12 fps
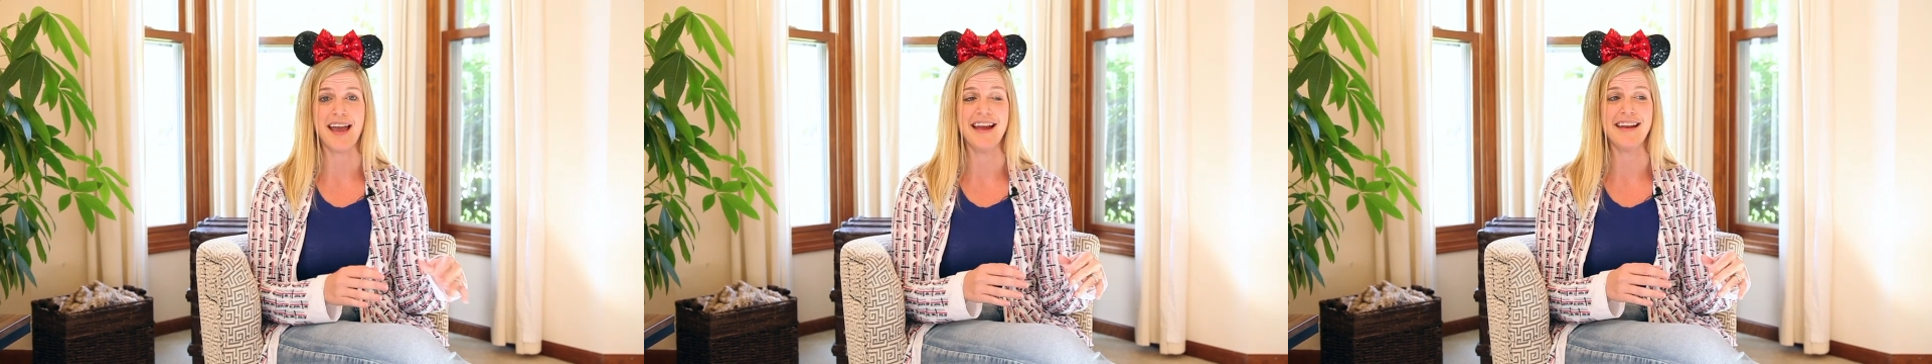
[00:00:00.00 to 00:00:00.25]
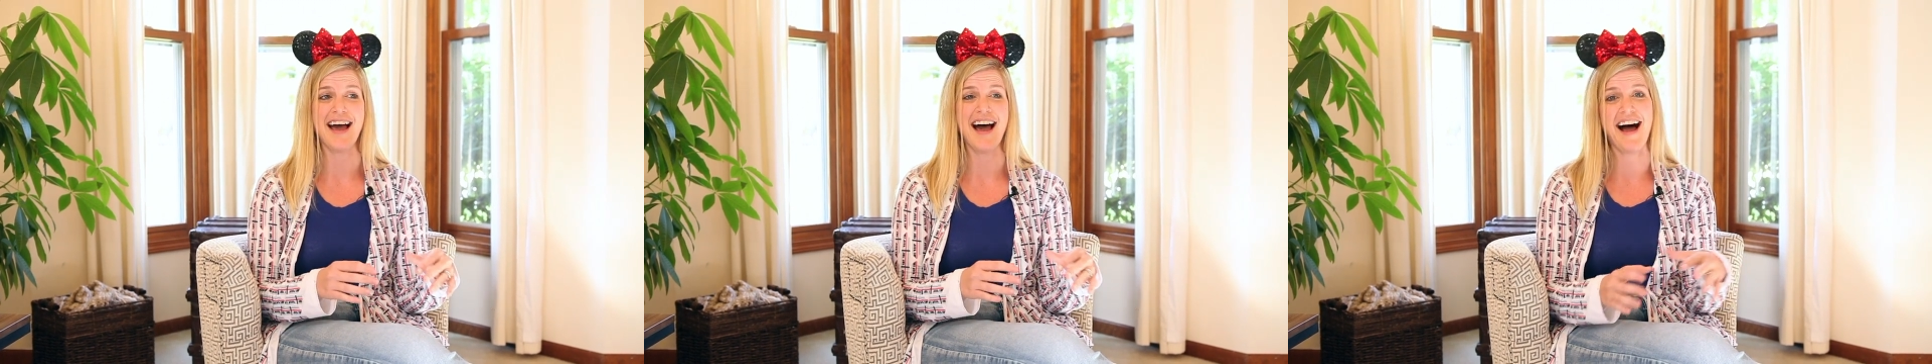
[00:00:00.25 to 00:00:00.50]

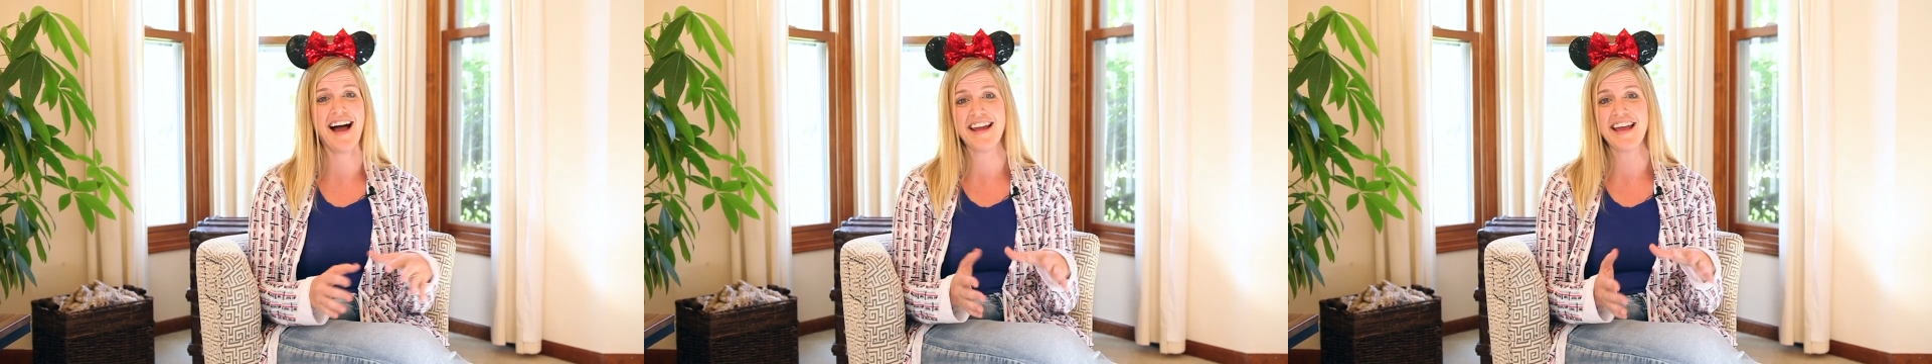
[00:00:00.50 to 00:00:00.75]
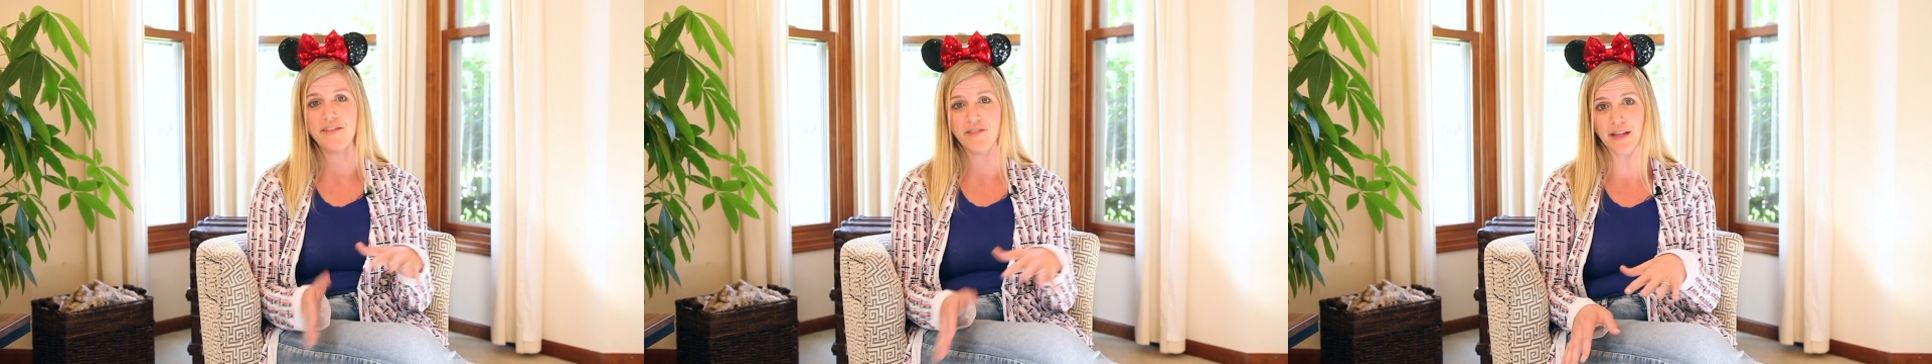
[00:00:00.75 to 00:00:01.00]
And I
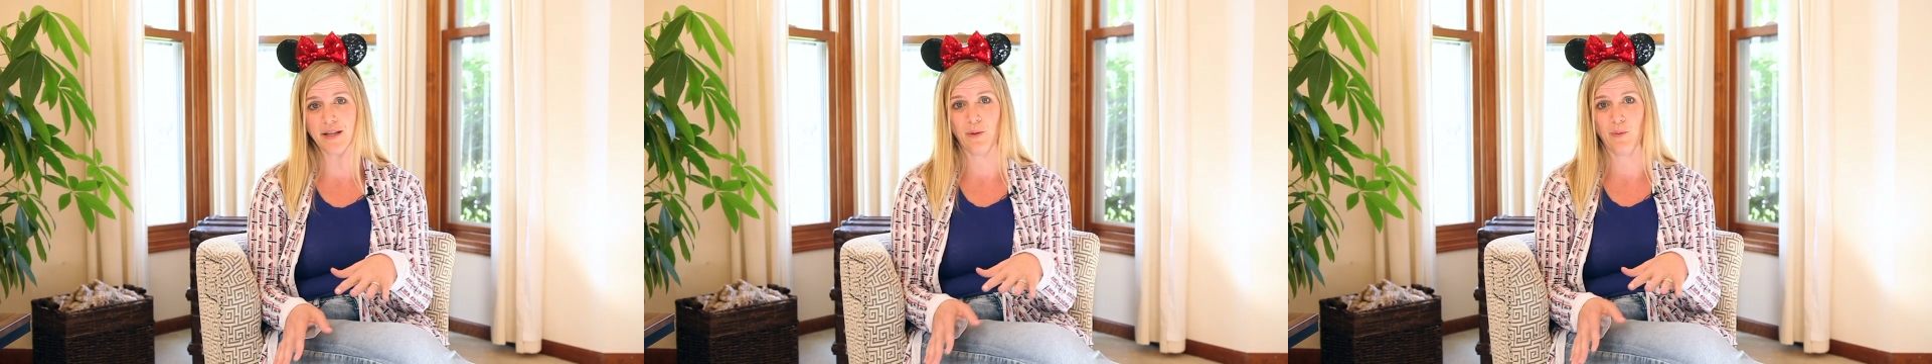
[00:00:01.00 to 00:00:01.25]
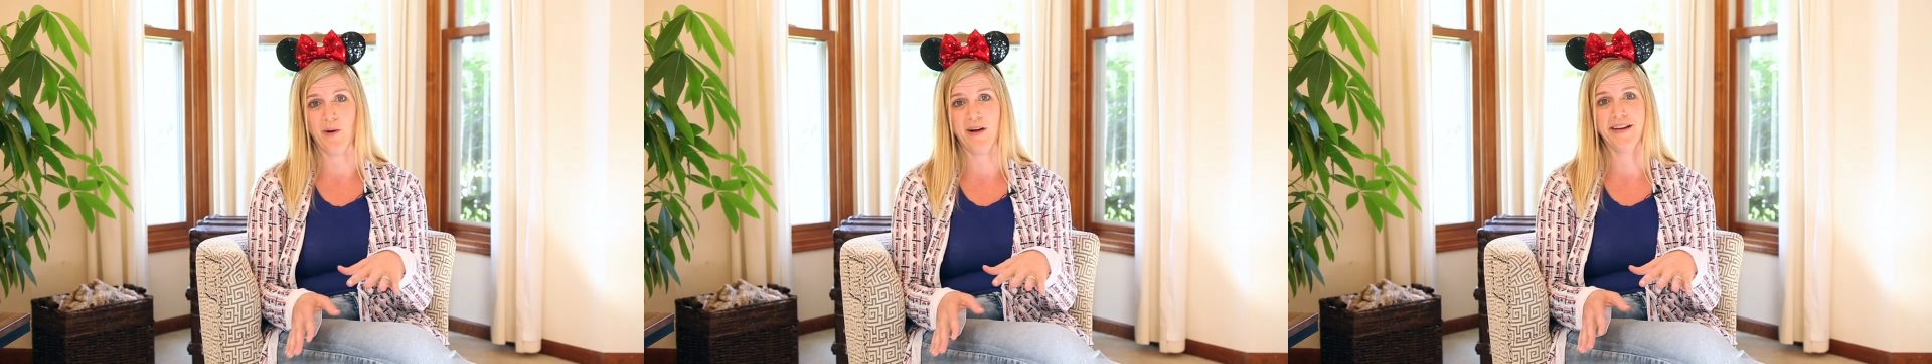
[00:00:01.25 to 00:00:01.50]
have a
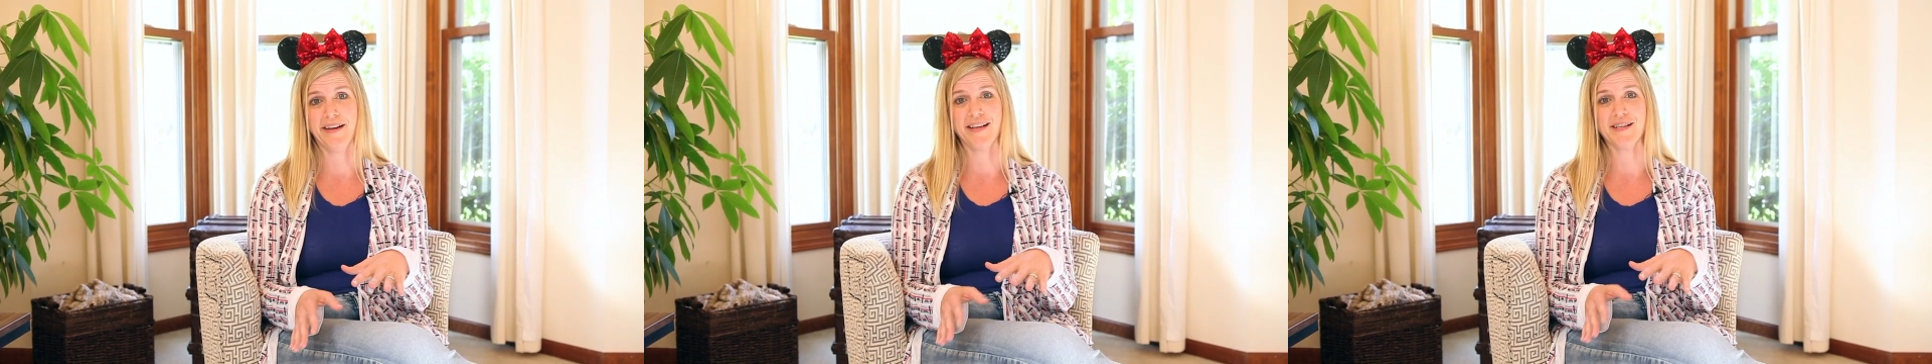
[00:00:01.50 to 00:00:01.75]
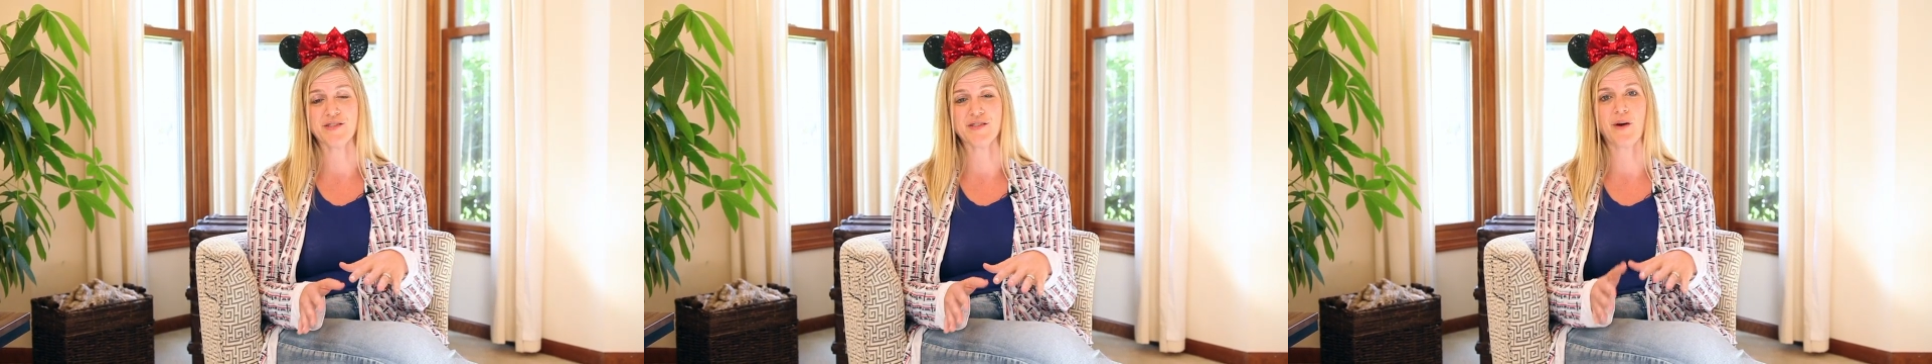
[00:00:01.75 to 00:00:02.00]
little
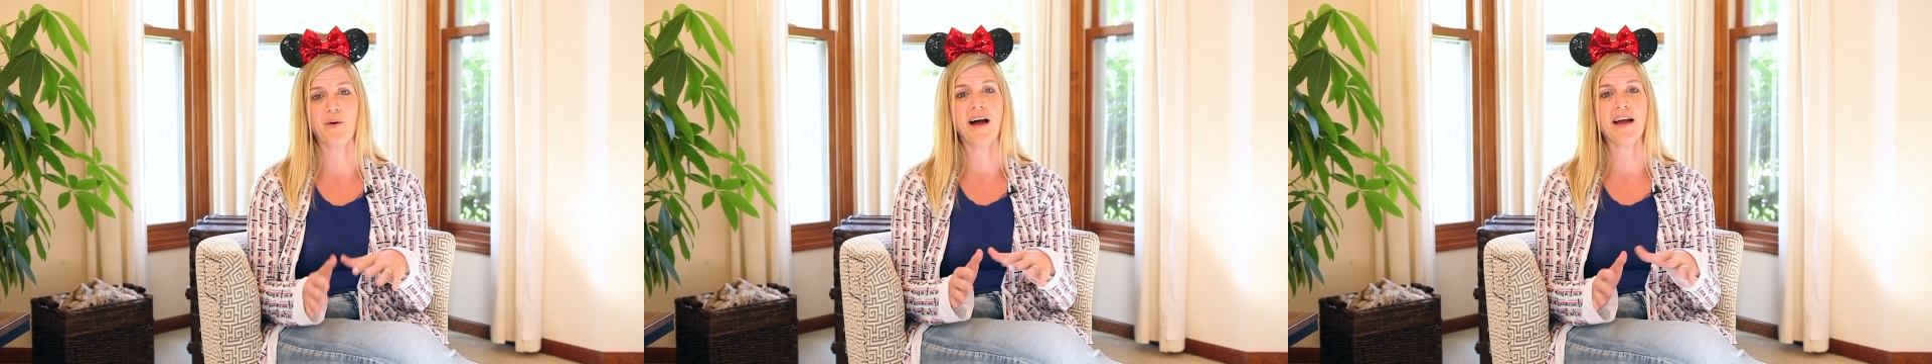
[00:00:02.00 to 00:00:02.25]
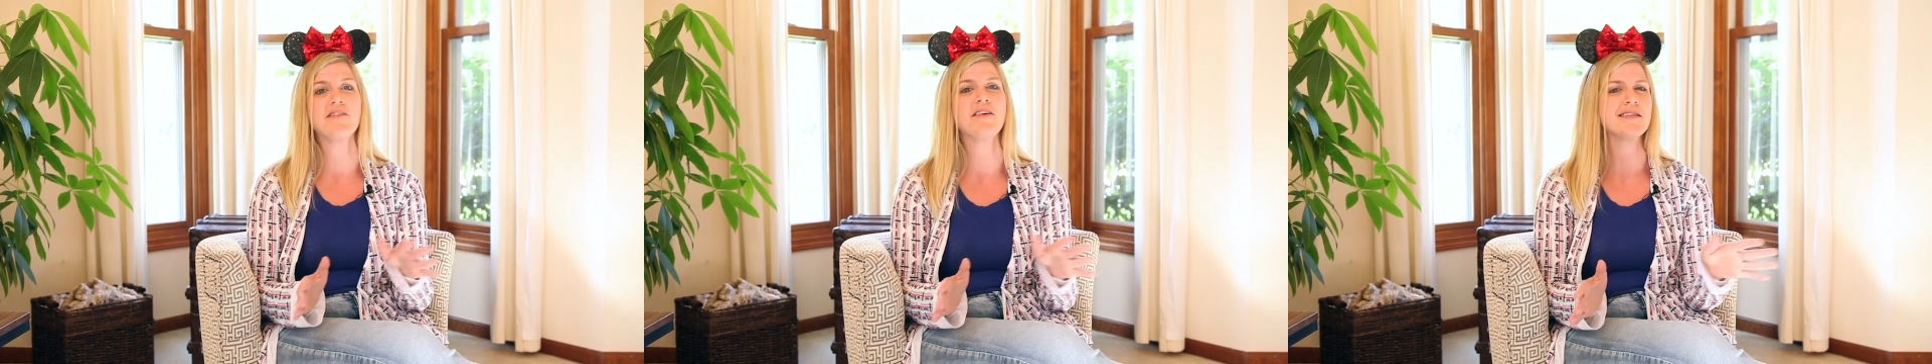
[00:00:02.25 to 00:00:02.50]
one, so
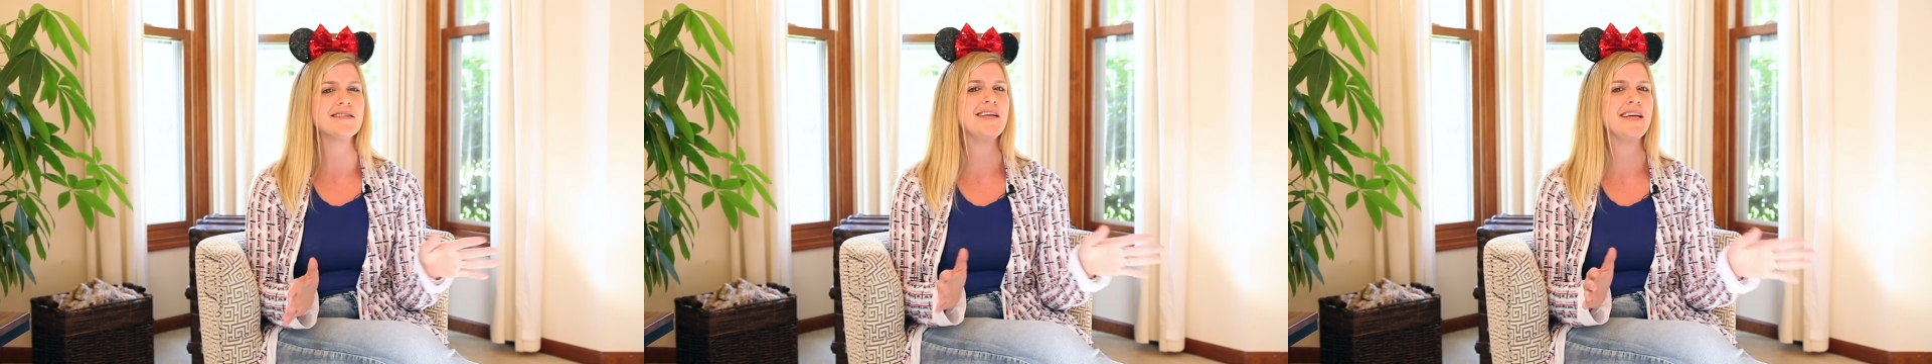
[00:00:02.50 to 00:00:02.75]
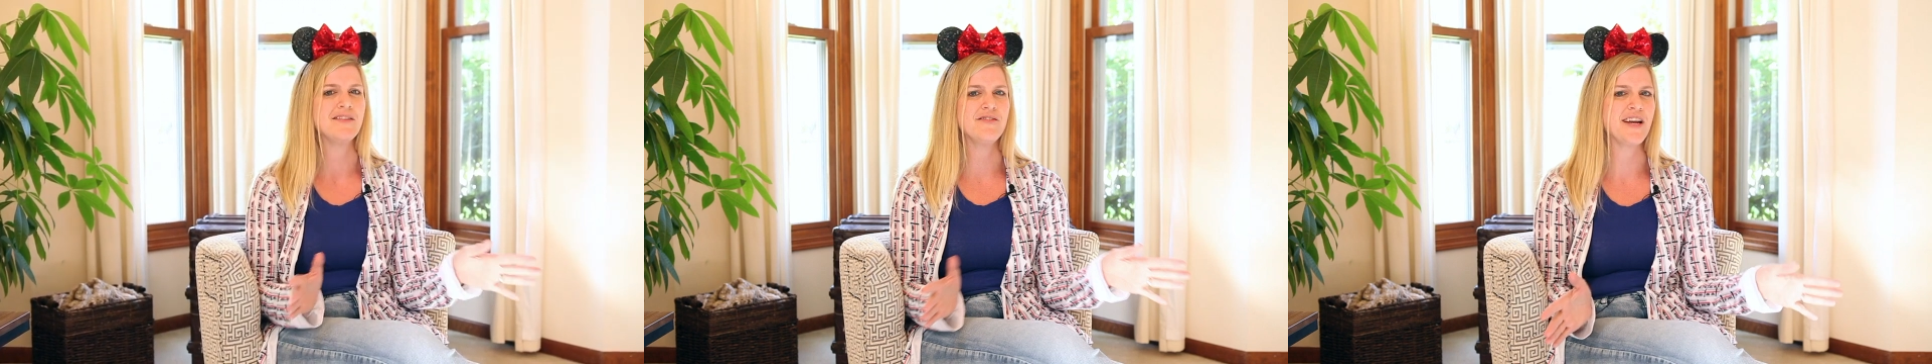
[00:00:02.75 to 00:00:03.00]
I have had to
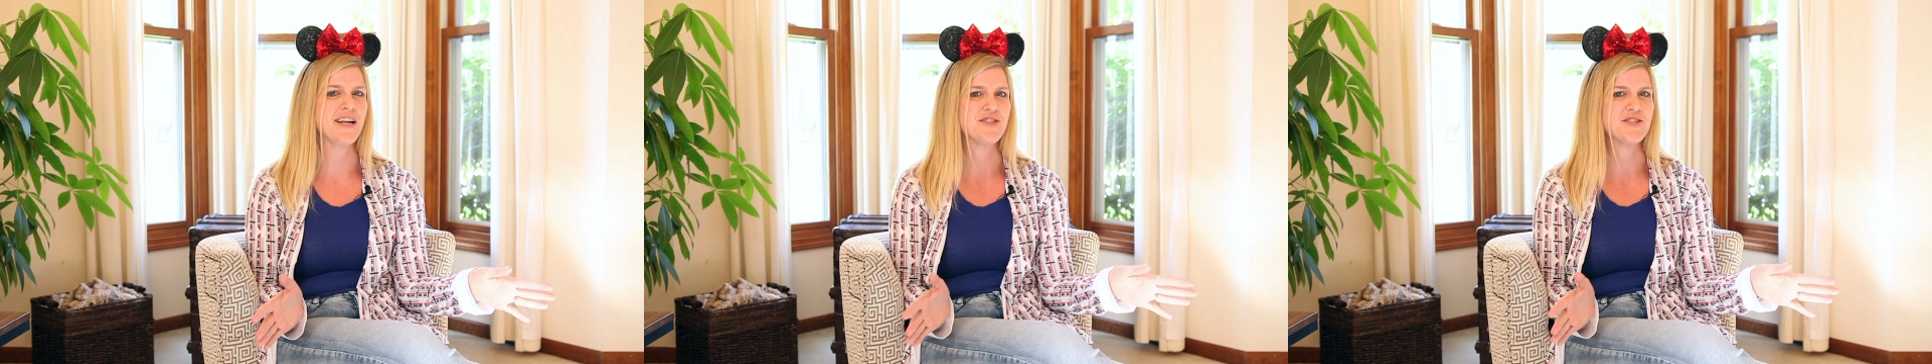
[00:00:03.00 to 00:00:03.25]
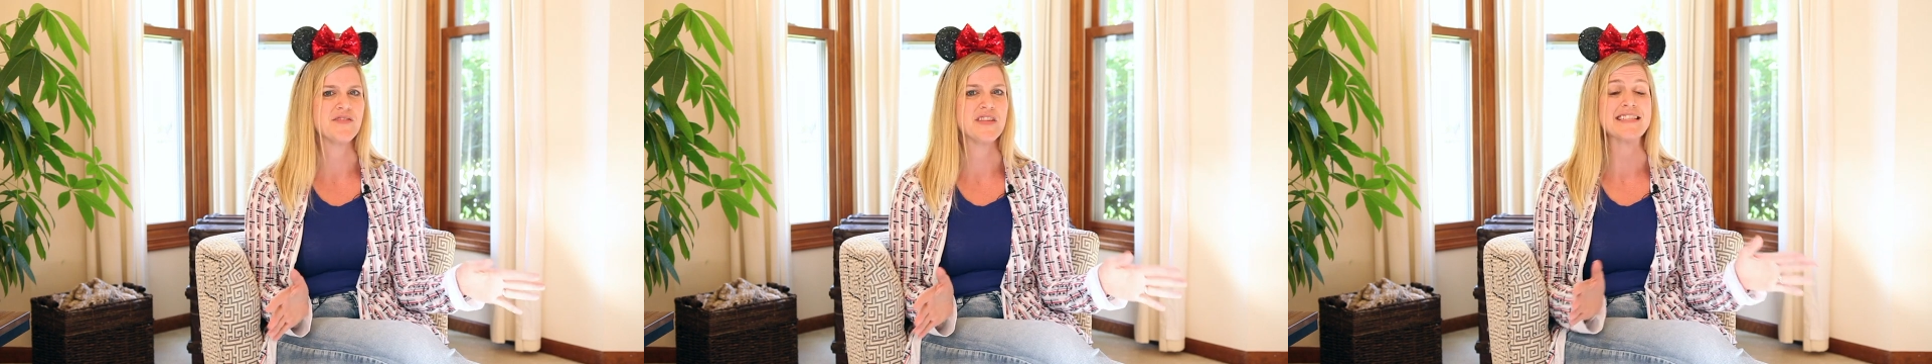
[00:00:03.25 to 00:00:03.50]
take
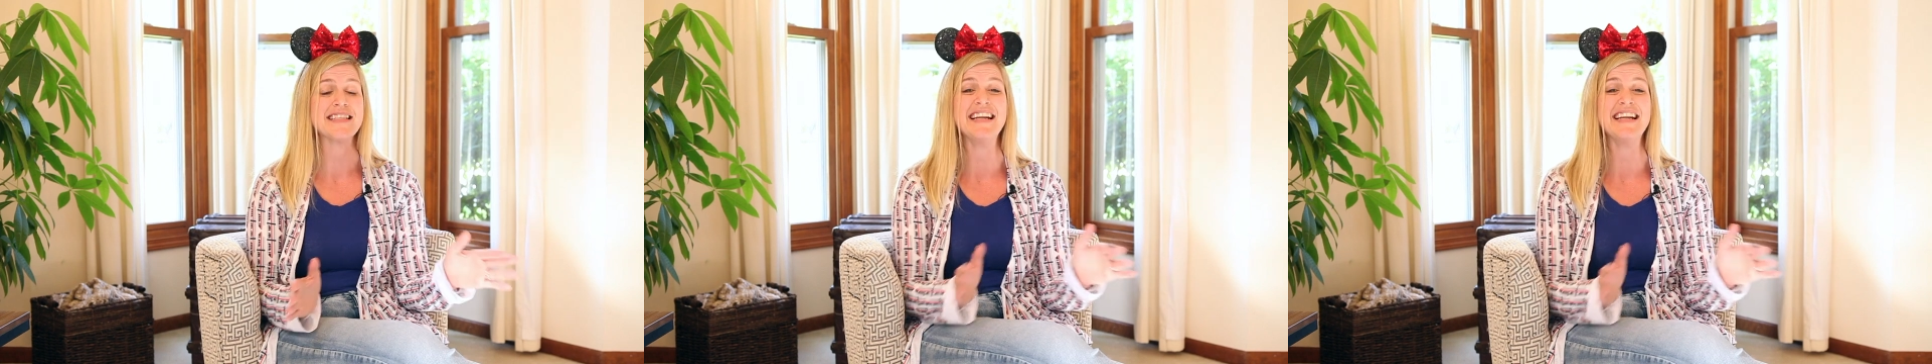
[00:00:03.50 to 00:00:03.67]
advantage of this.